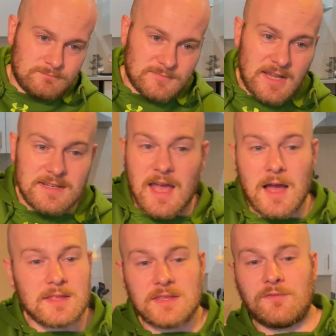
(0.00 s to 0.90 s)
And
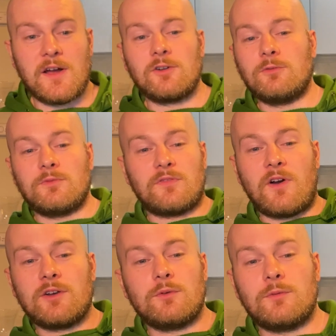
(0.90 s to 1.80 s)
yeah, the
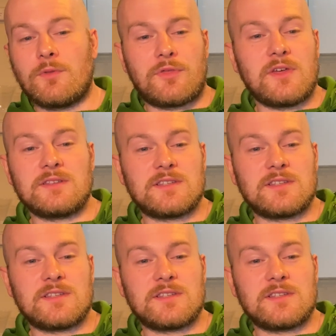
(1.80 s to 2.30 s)
final thing